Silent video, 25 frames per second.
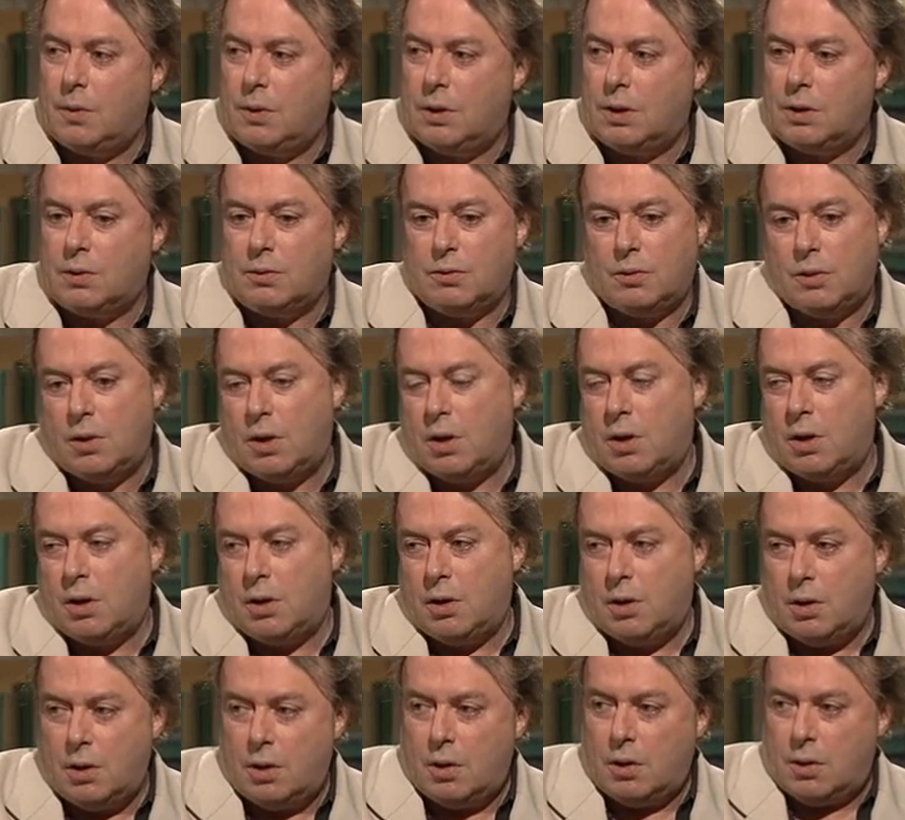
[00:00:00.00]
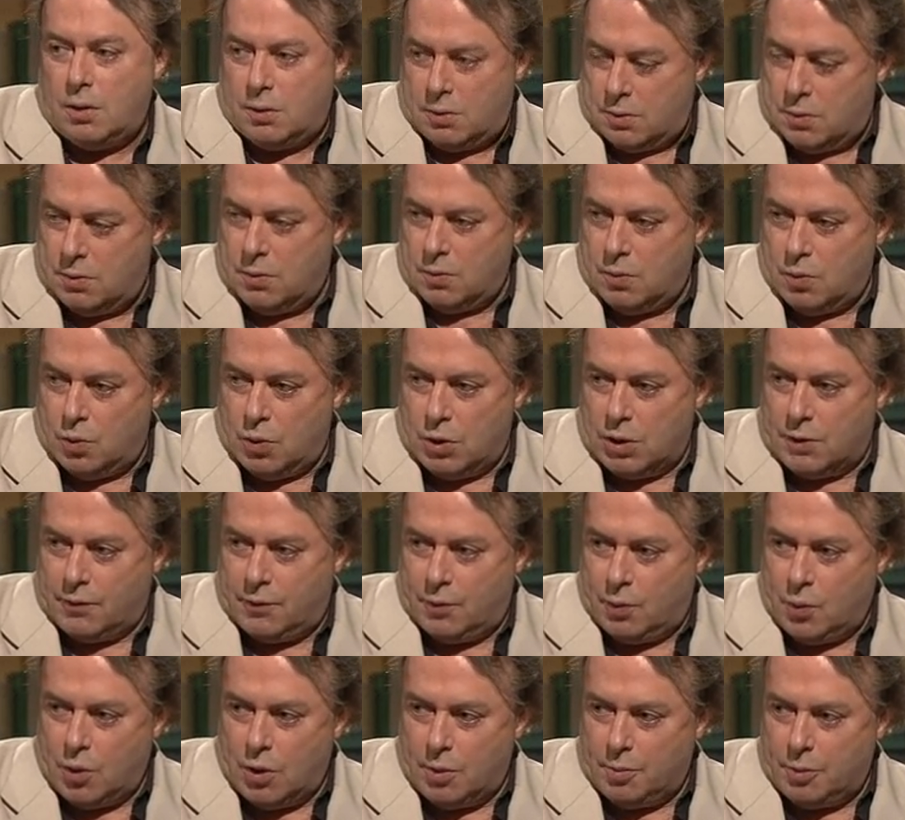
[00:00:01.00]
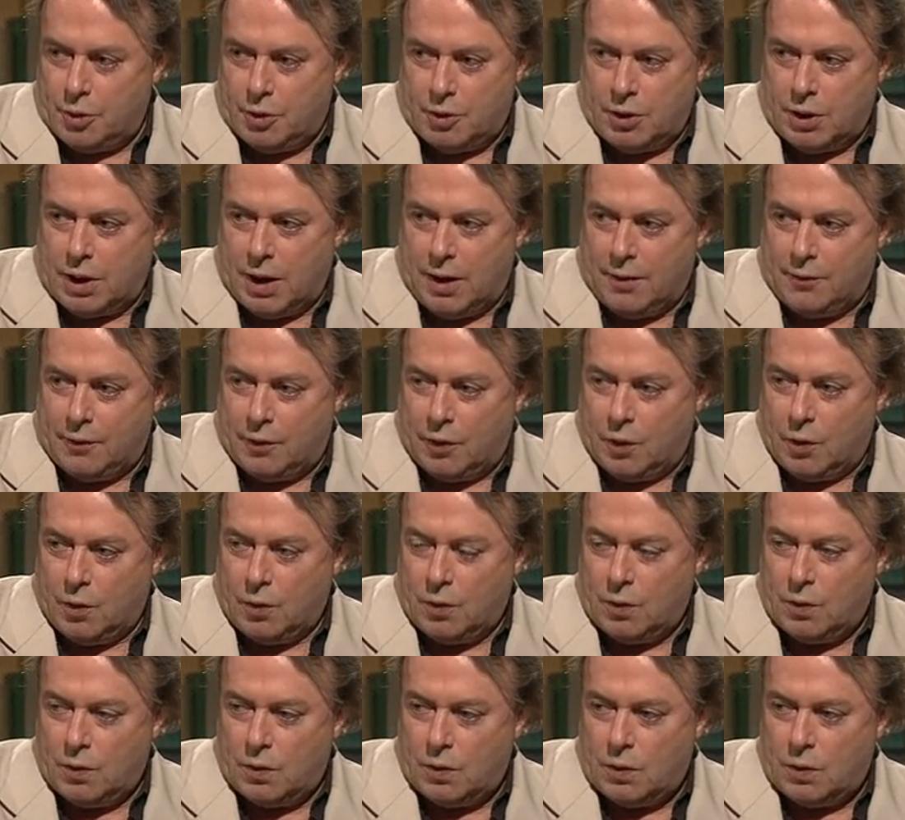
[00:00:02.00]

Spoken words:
They work if you want, but you don't have to.